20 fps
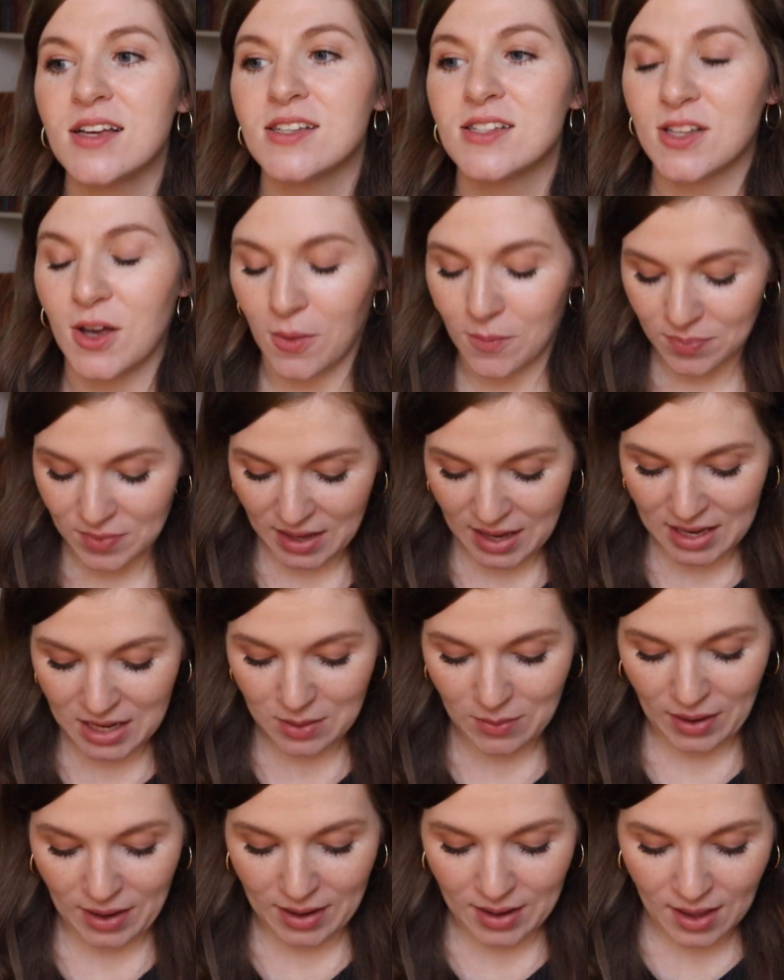So
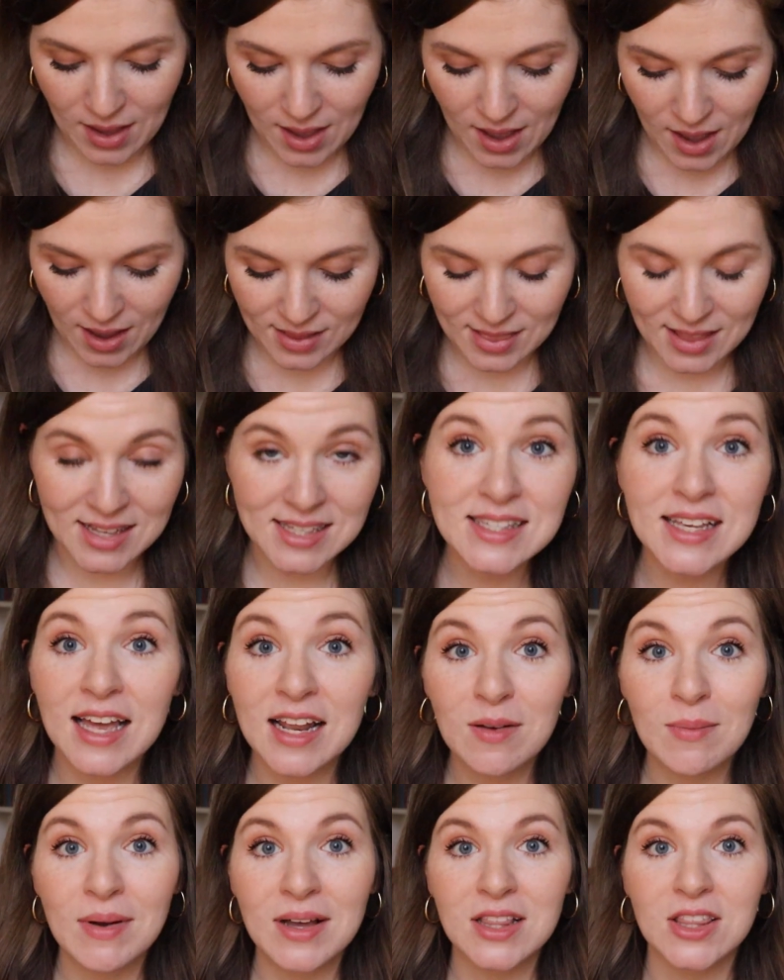anyway, that's
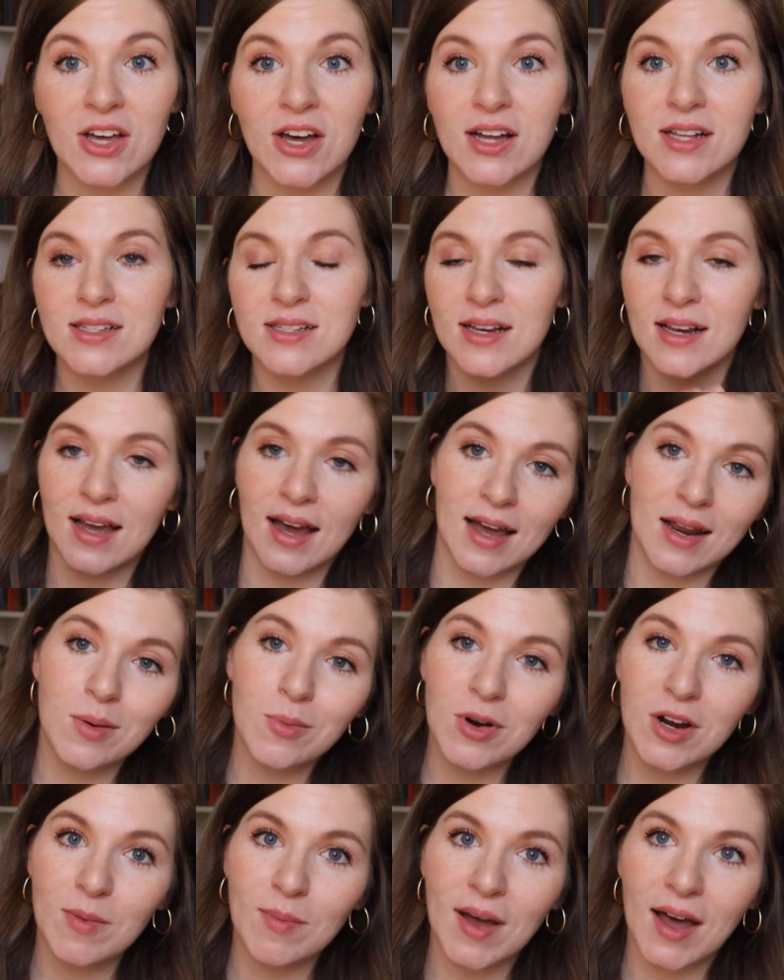kind of my thoughts and kind of
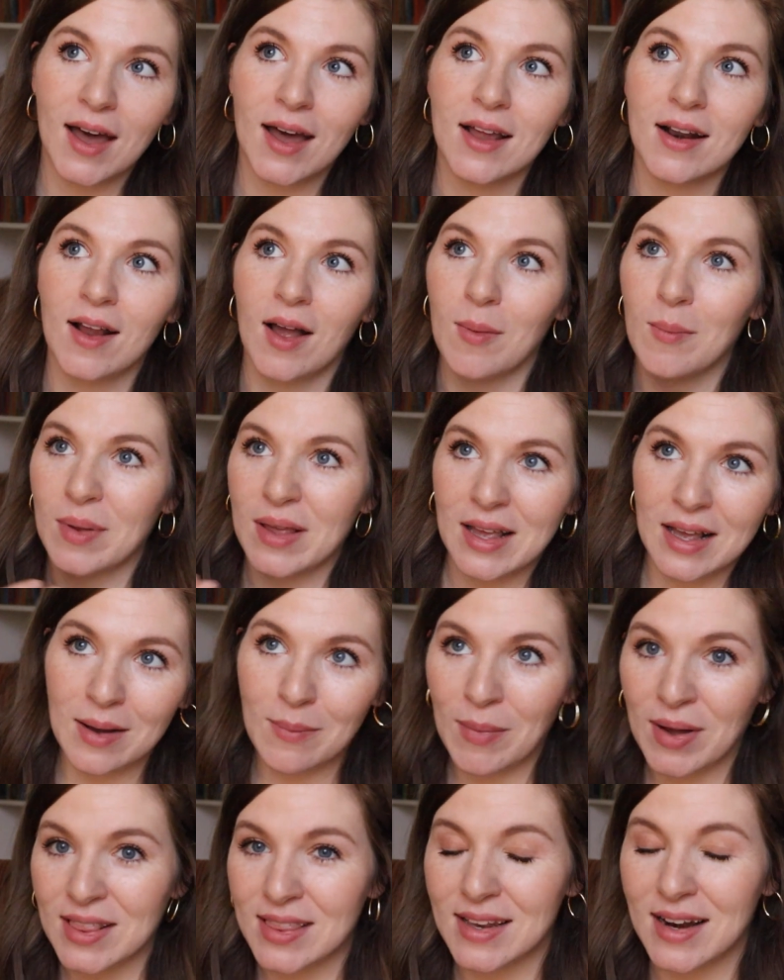where I'm at being a
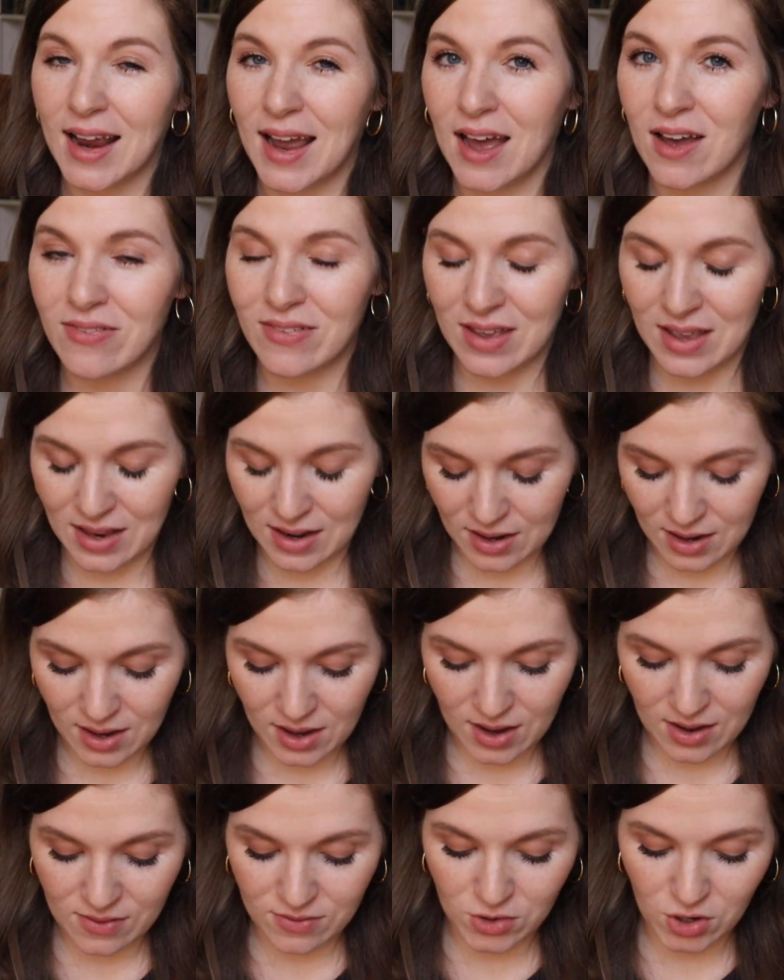month and a half in
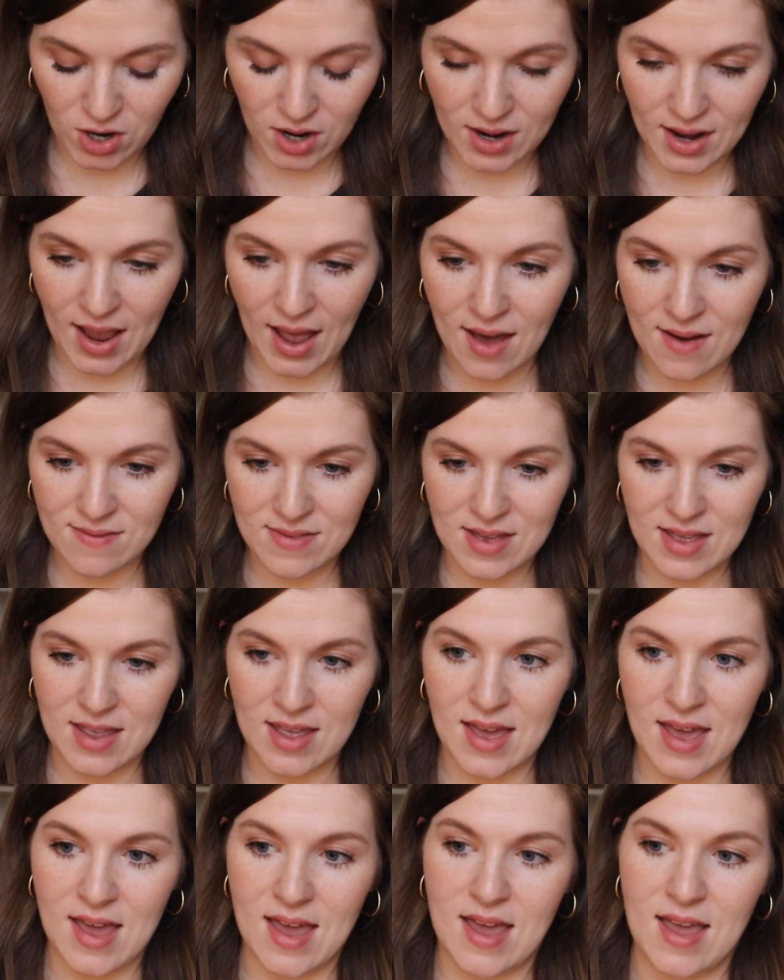of not
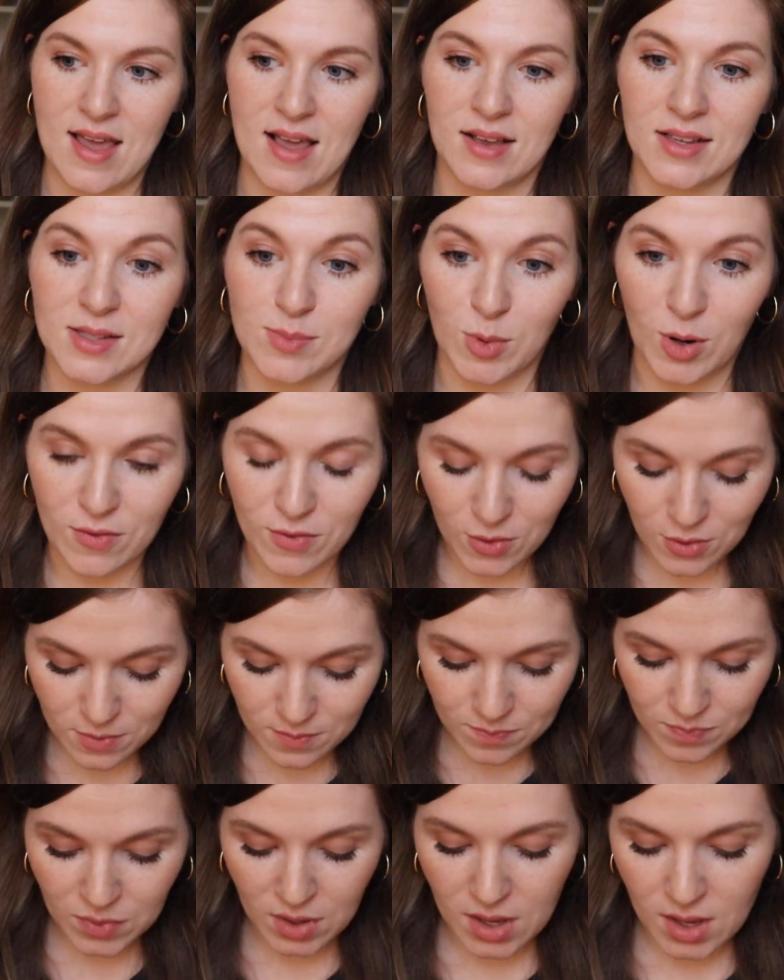having a smartphone.